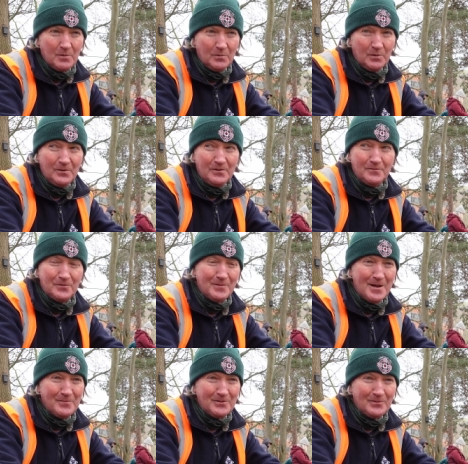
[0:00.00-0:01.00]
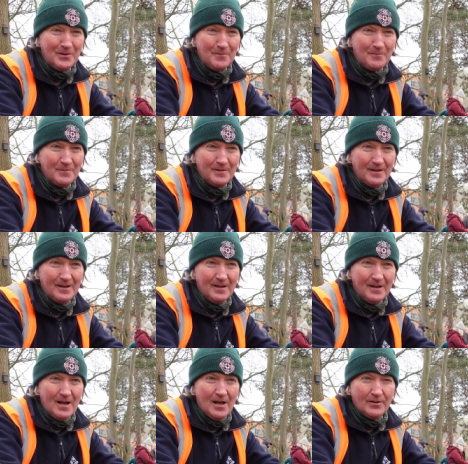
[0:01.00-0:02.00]
We're learning from them as well.
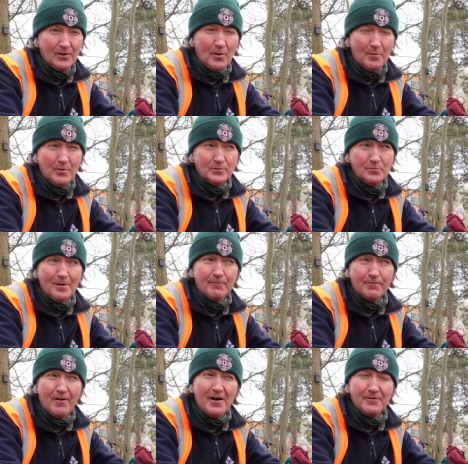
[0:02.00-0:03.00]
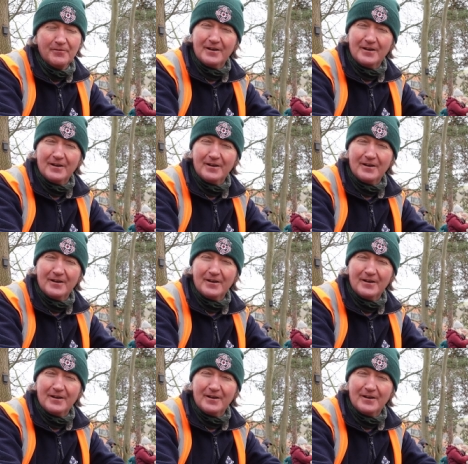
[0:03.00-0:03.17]
So I'm up to about five